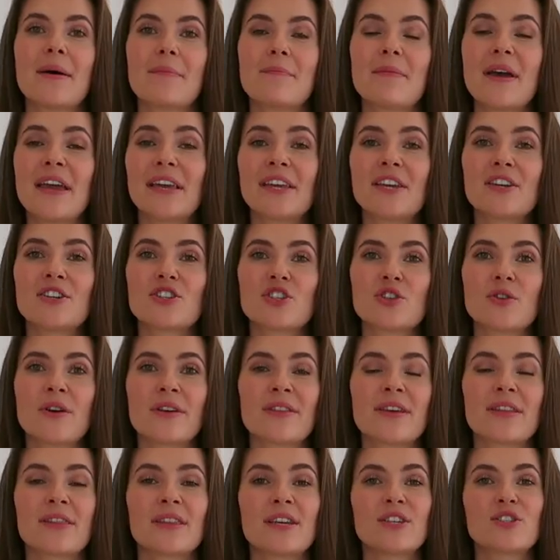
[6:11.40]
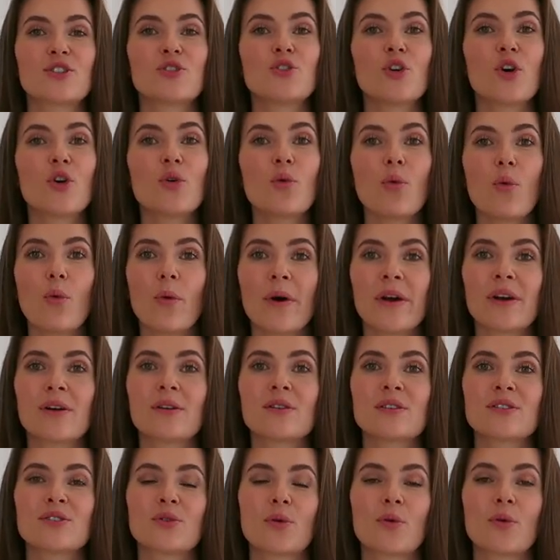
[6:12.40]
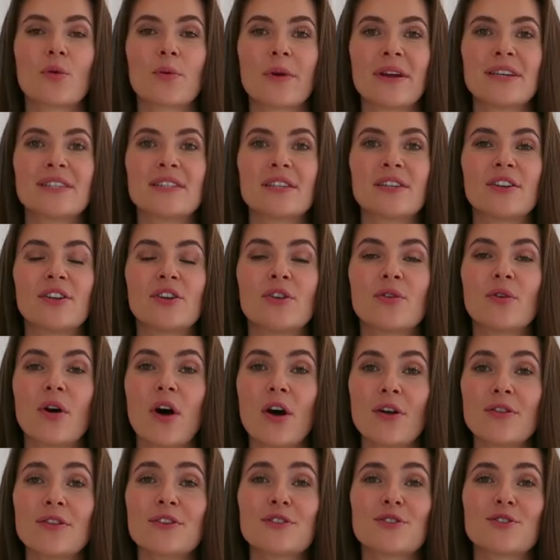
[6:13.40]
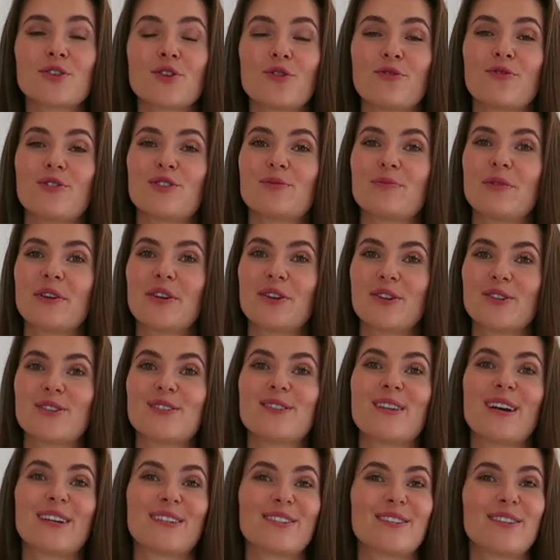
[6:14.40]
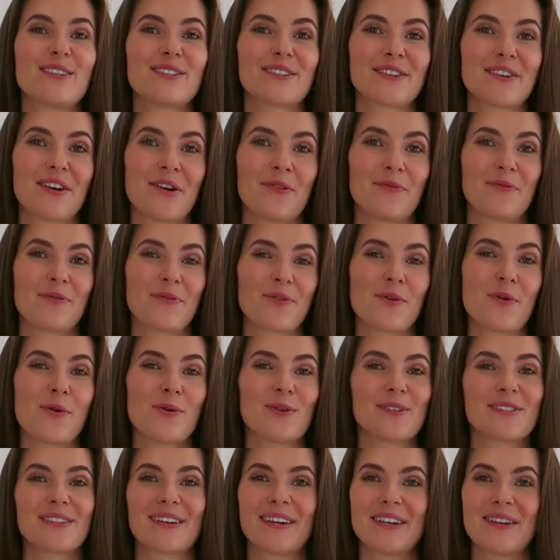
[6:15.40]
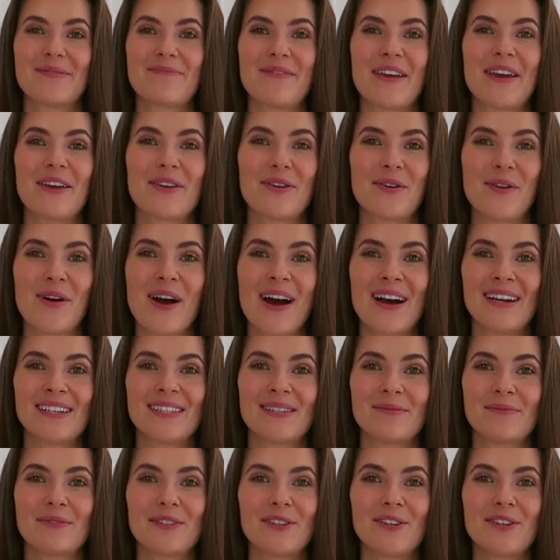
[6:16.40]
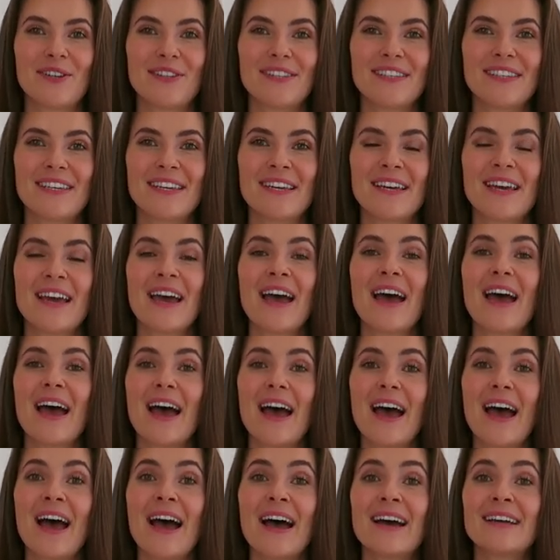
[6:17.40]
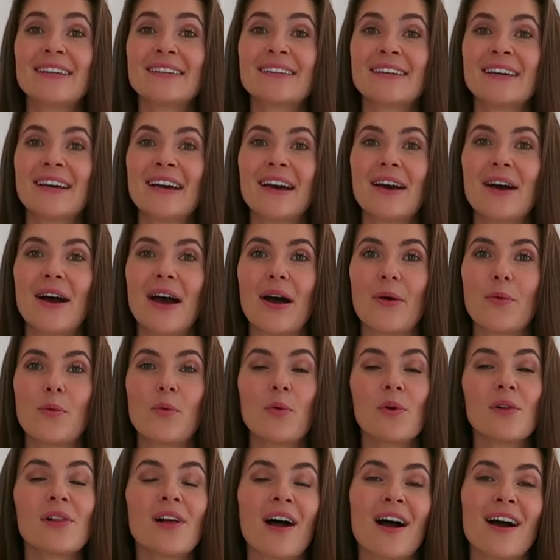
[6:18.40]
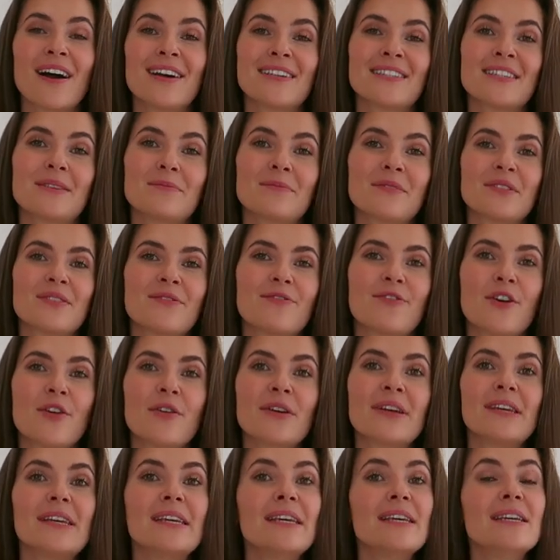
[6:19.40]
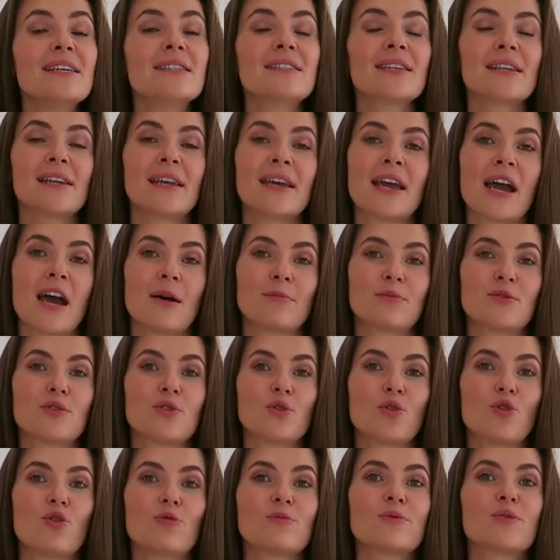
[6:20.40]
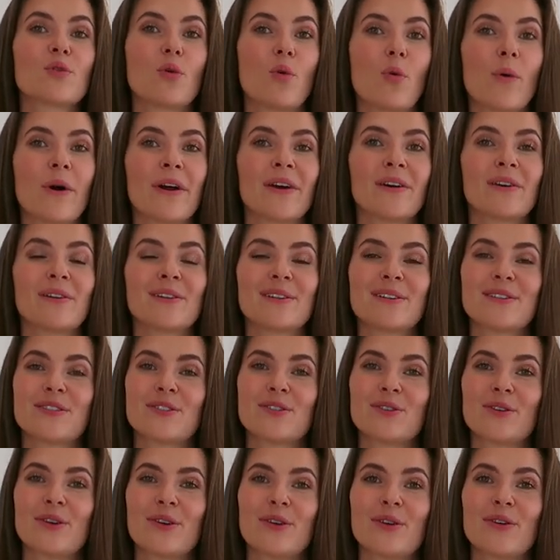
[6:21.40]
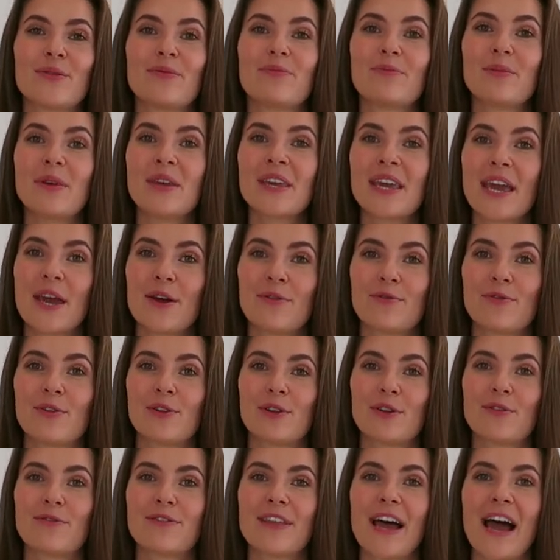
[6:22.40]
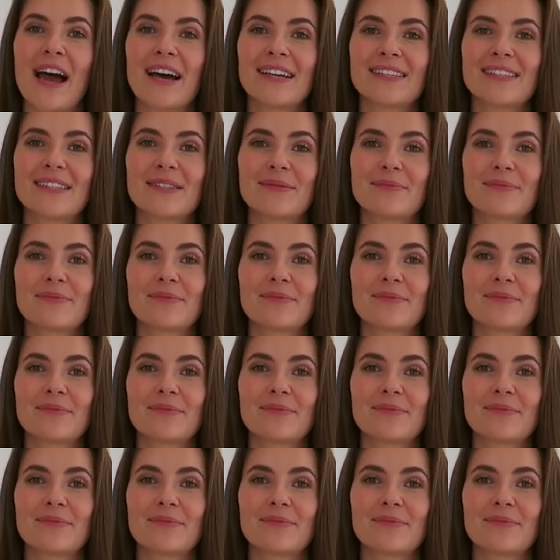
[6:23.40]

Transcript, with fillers: making sure that there's no oils or residue on the surface, because that's just of course going to make your item dirty, and wool items very easily absorbs oil, so be careful of that.